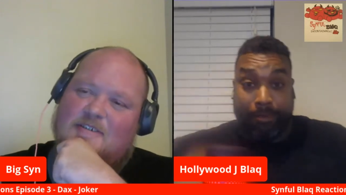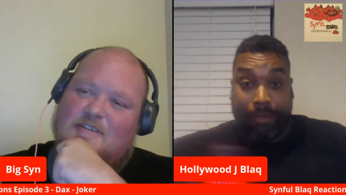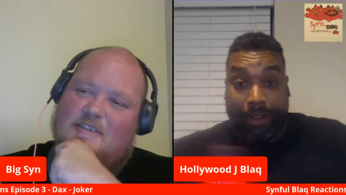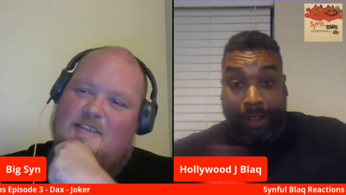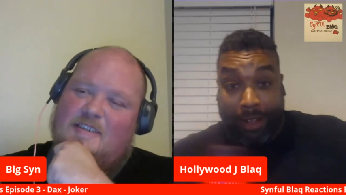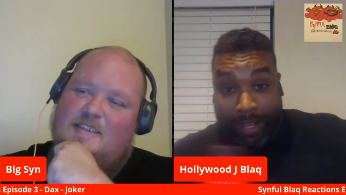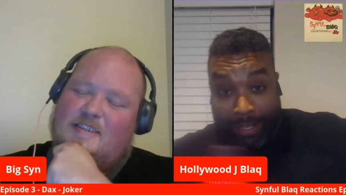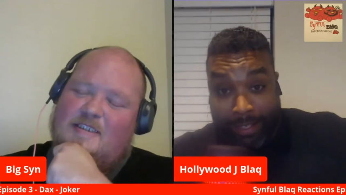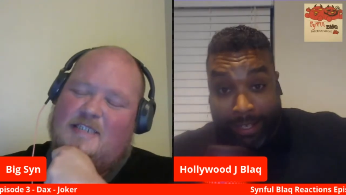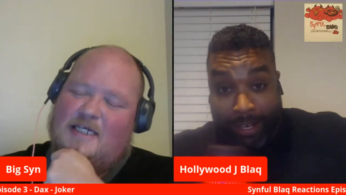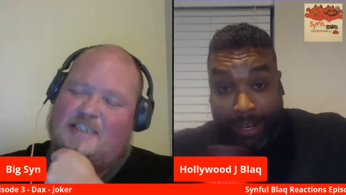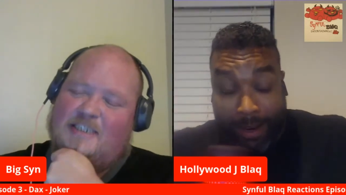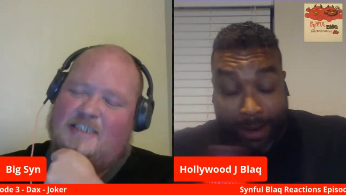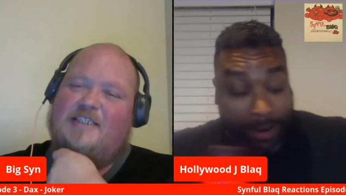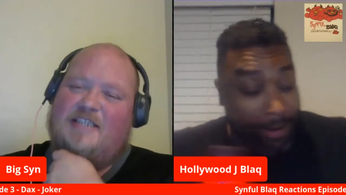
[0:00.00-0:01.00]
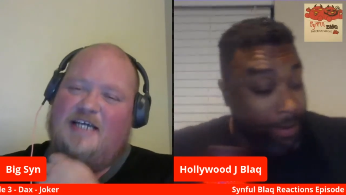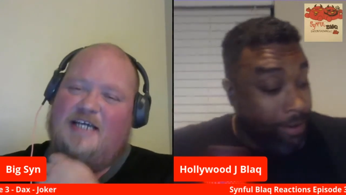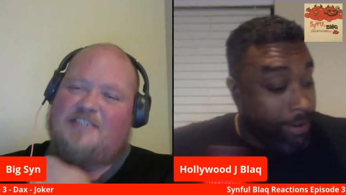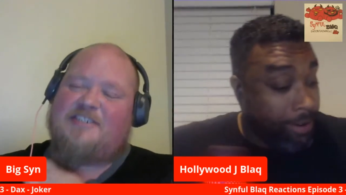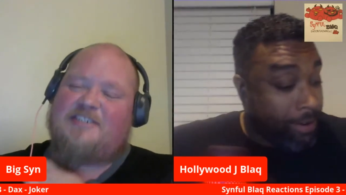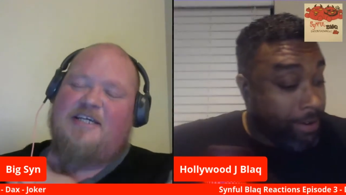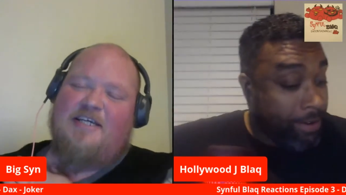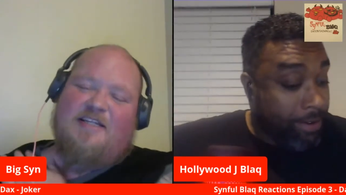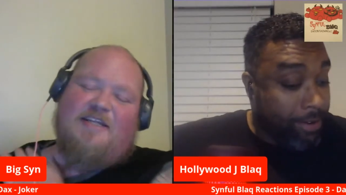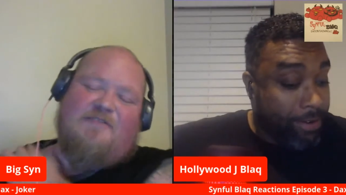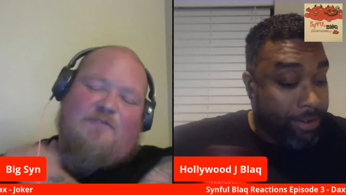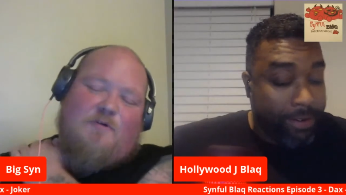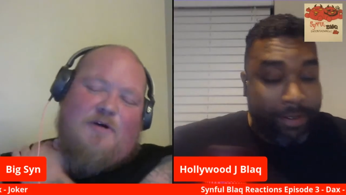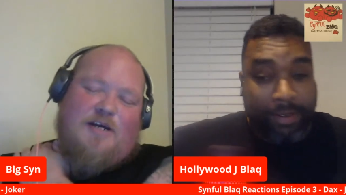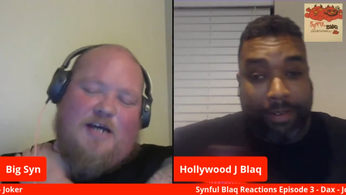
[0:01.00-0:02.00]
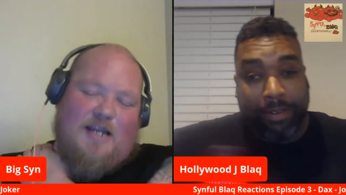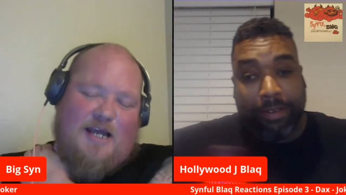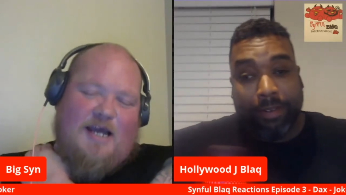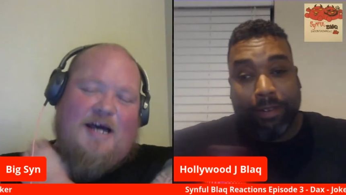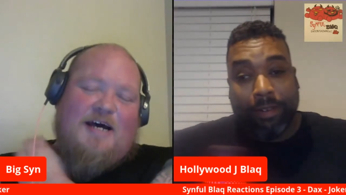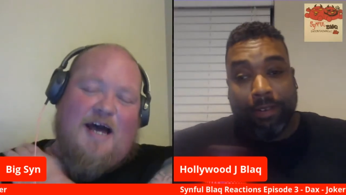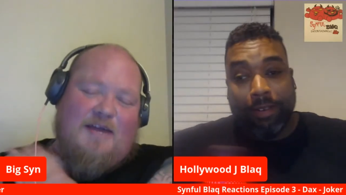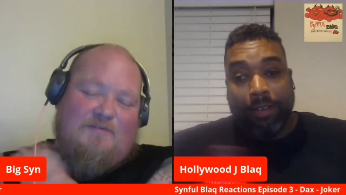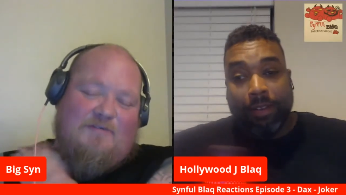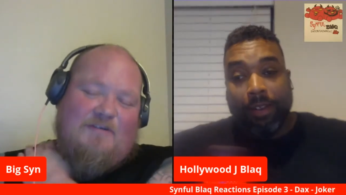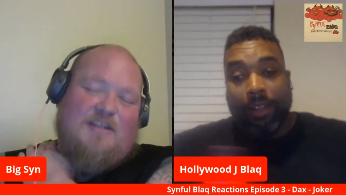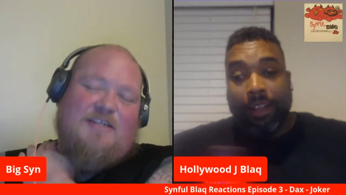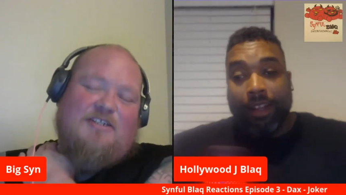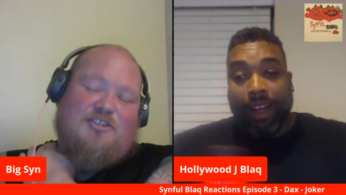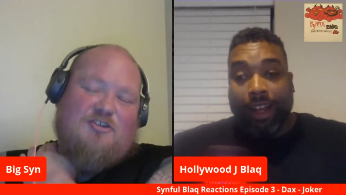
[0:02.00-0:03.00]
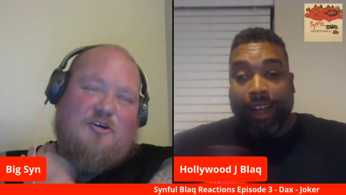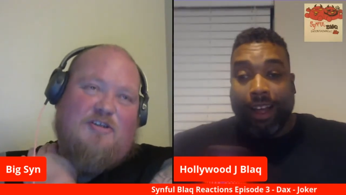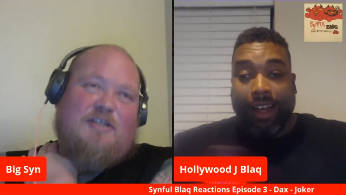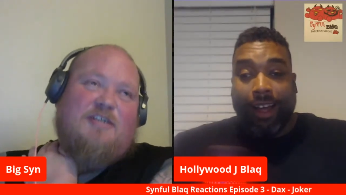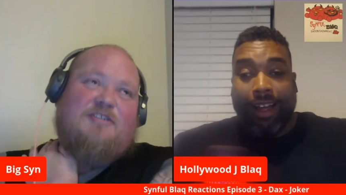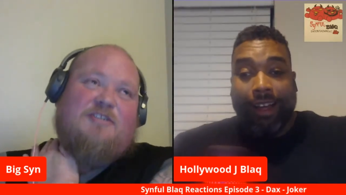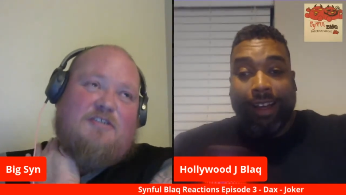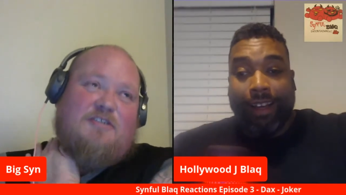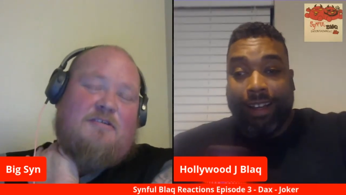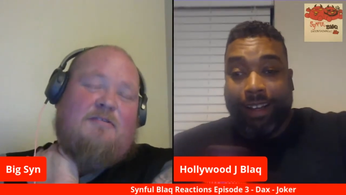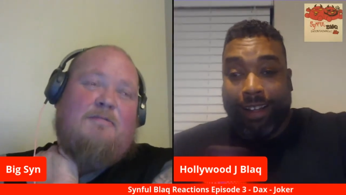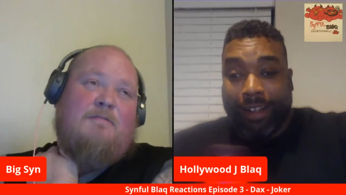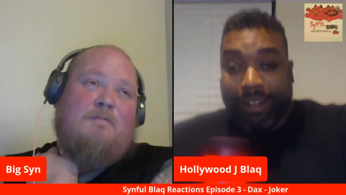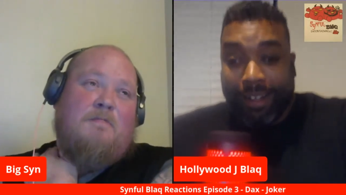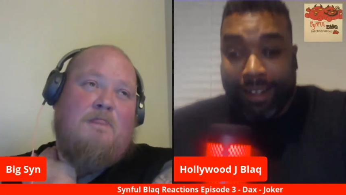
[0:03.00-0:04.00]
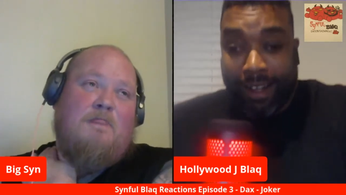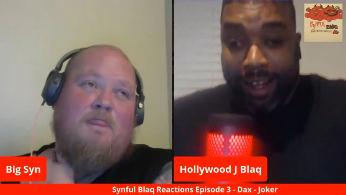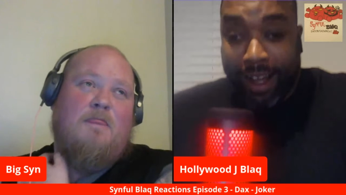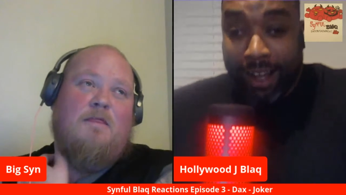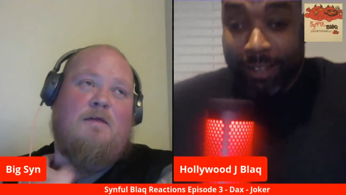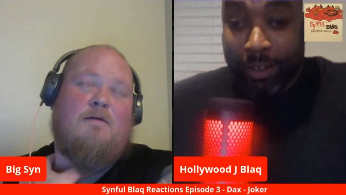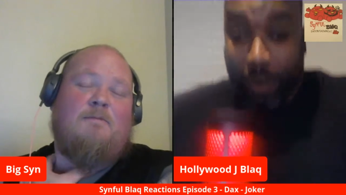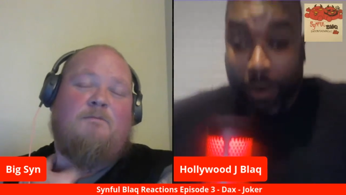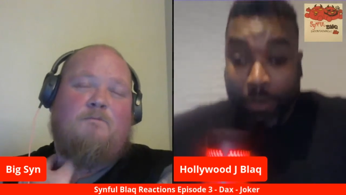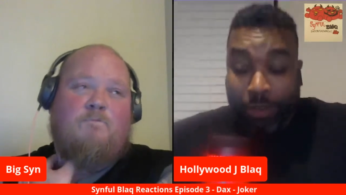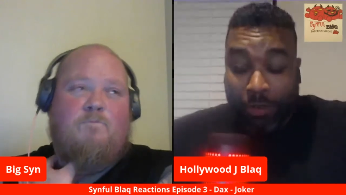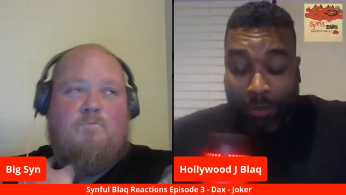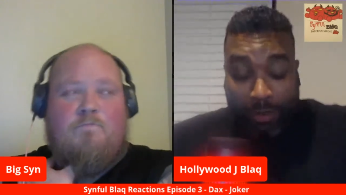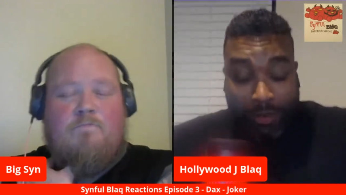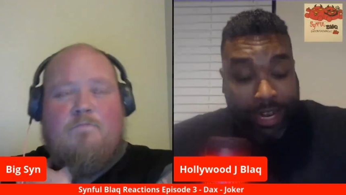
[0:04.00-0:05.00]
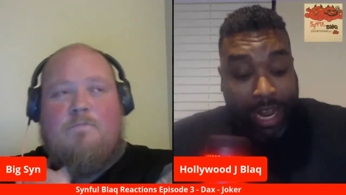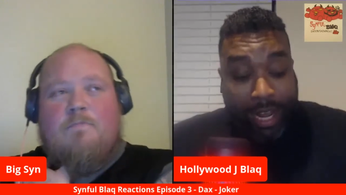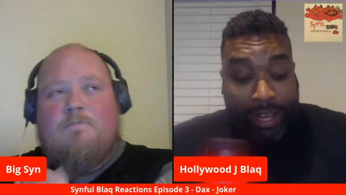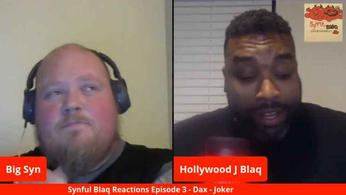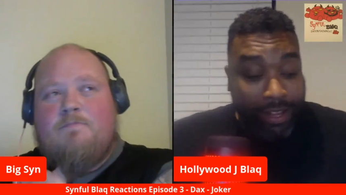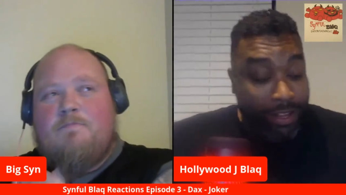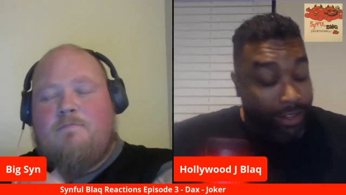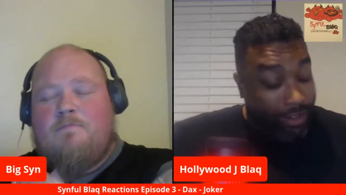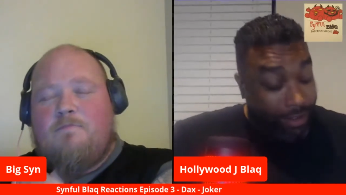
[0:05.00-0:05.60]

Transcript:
Speaker 1: Listen, that shit,
Speaker 2: that shit hit a different way. I like, I really enjoyed that shit.
Speaker 1: I told you, like,